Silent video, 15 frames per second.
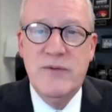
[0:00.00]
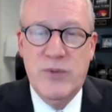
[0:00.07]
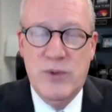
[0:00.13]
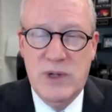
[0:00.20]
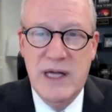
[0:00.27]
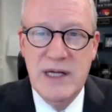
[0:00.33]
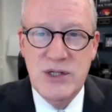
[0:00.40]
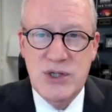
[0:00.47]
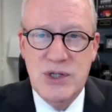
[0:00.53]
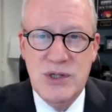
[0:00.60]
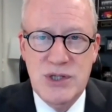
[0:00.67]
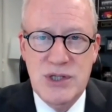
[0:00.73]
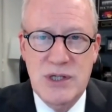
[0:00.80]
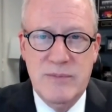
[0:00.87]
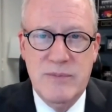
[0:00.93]

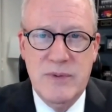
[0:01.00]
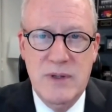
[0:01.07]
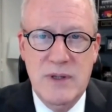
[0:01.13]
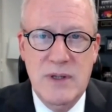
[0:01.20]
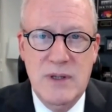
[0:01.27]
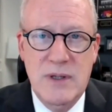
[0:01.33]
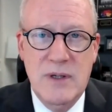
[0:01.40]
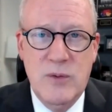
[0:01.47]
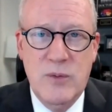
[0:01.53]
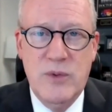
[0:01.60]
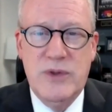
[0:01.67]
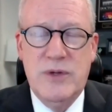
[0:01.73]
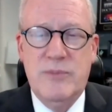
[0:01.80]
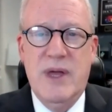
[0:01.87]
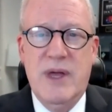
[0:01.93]
relationship with
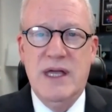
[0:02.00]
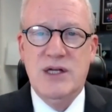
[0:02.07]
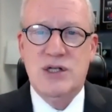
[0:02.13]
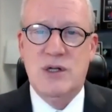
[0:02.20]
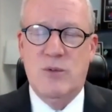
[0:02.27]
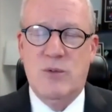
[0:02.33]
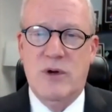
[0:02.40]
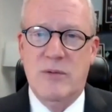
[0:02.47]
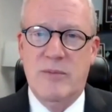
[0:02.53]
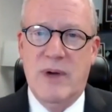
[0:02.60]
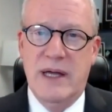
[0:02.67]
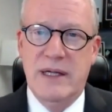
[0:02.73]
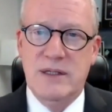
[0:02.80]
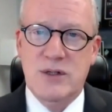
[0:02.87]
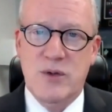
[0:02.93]
the patient,
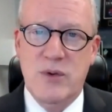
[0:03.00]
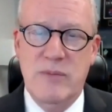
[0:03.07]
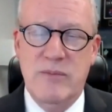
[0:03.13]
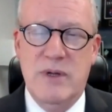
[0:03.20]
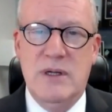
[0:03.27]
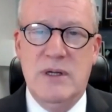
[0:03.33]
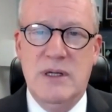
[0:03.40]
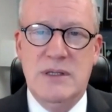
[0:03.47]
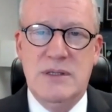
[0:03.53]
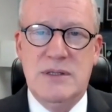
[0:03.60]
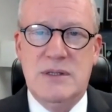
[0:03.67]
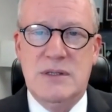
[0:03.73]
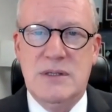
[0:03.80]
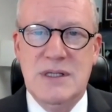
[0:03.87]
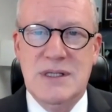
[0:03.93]
whereby treatment
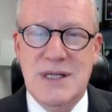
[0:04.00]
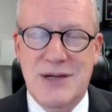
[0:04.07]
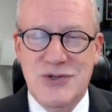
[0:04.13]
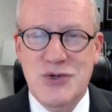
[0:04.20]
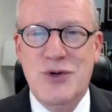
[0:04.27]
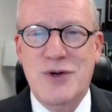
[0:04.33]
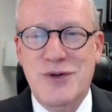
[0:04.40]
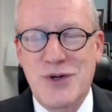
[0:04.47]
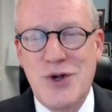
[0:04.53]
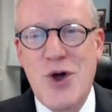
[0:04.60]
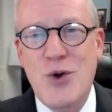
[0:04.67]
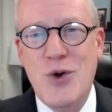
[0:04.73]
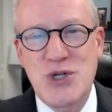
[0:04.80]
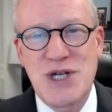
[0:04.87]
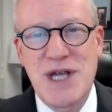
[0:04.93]
is sort of
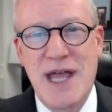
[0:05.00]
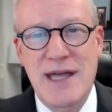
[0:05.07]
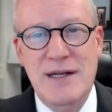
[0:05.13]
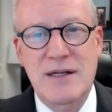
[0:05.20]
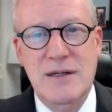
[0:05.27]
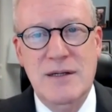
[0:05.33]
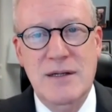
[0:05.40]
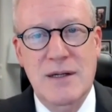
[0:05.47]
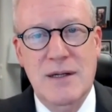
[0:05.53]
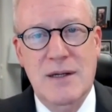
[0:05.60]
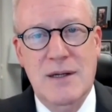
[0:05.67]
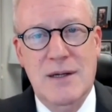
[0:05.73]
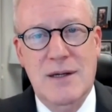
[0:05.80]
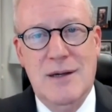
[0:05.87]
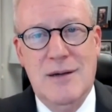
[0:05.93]
negotiated,
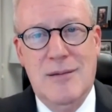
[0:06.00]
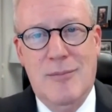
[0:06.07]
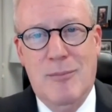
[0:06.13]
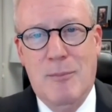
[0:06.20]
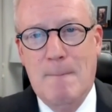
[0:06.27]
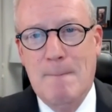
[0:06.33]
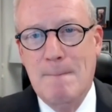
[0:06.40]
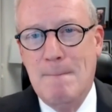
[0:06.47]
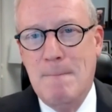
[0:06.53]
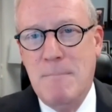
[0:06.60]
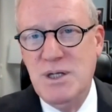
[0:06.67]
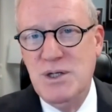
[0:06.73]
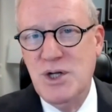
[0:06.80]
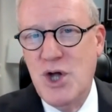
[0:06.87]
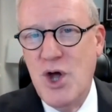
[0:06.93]

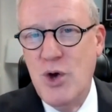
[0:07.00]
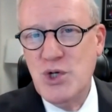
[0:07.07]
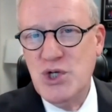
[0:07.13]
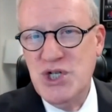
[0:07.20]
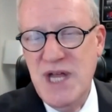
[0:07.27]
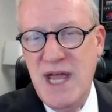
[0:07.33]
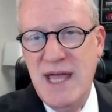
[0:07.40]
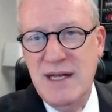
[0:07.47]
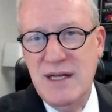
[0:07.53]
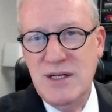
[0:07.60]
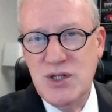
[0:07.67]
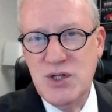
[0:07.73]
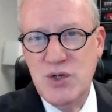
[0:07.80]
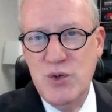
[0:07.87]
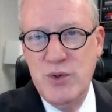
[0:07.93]
but negotiated
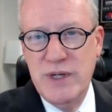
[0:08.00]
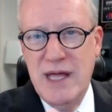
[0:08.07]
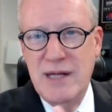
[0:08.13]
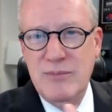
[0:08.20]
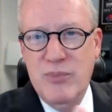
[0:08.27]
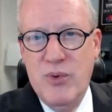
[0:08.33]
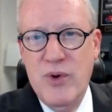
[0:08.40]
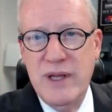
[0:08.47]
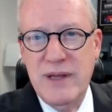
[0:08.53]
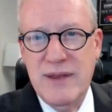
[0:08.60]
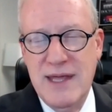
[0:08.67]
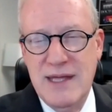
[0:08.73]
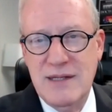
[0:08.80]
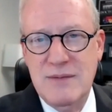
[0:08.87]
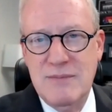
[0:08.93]
to an endpoint
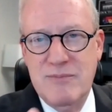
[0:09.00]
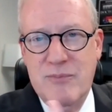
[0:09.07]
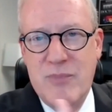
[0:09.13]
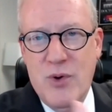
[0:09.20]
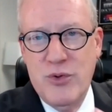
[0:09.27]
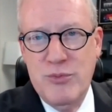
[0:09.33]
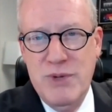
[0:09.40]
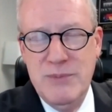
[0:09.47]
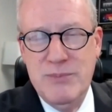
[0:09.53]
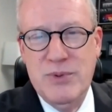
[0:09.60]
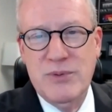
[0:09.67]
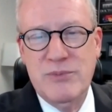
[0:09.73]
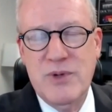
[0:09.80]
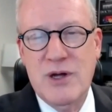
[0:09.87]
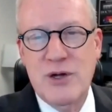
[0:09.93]
that both
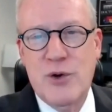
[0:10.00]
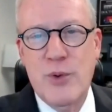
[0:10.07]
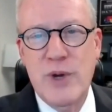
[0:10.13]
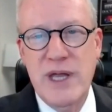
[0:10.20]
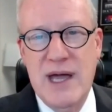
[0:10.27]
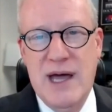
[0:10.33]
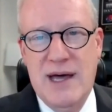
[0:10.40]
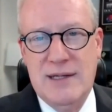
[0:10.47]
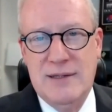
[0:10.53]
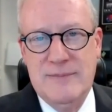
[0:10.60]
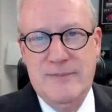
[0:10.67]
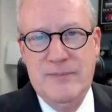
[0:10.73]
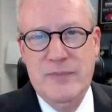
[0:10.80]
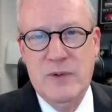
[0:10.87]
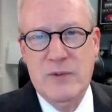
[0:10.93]
people agree on,
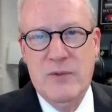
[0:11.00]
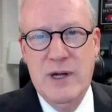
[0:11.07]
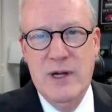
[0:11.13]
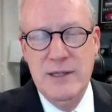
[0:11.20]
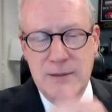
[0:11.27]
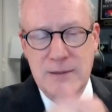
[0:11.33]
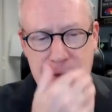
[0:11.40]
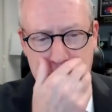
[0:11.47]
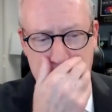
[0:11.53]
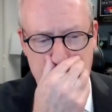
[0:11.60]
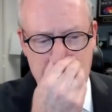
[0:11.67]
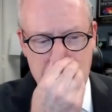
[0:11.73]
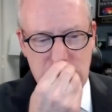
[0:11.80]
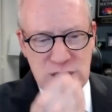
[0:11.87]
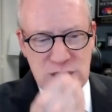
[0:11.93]
right?
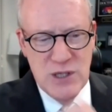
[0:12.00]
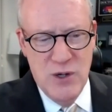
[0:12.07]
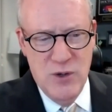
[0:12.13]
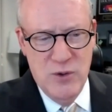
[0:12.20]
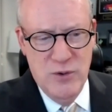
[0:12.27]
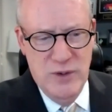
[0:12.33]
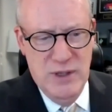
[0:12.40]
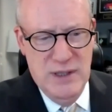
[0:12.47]
So